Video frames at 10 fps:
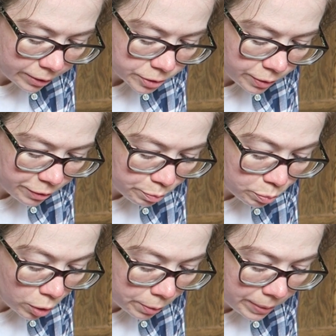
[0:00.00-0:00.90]
and they also
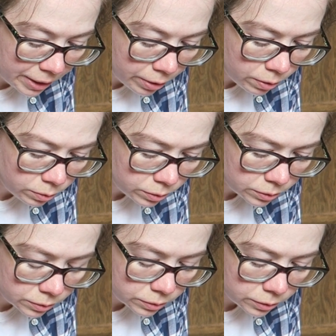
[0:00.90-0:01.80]
have book bingo,
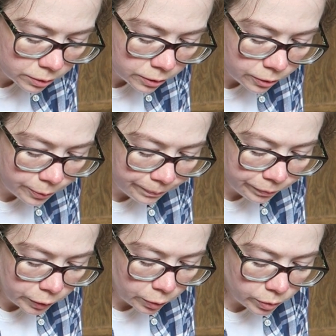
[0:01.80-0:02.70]

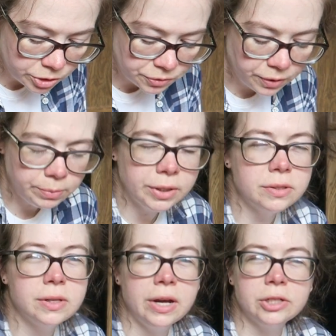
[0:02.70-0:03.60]
which is fun
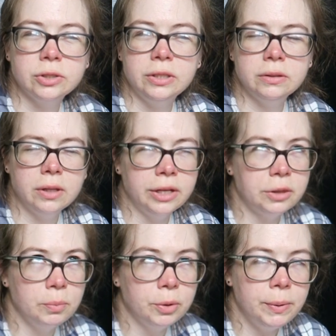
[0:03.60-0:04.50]
because they actually,
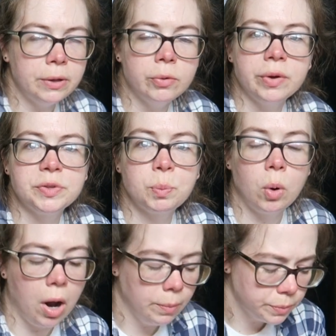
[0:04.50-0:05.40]
like, the book bingo gives
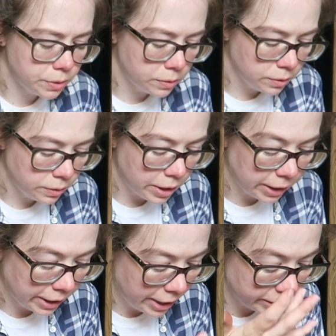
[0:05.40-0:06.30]
prompts
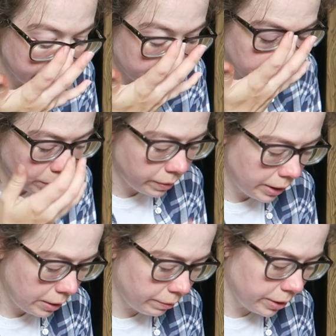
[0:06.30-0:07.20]
and it kind of tells you, oh,
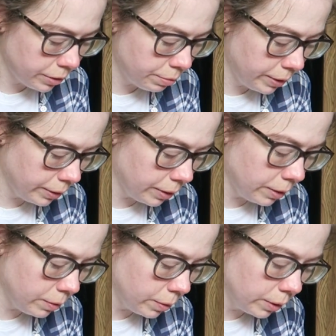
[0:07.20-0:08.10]
hey, read a
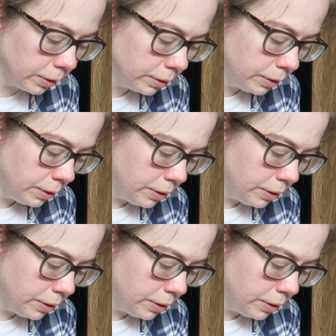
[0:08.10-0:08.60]
thriller, or,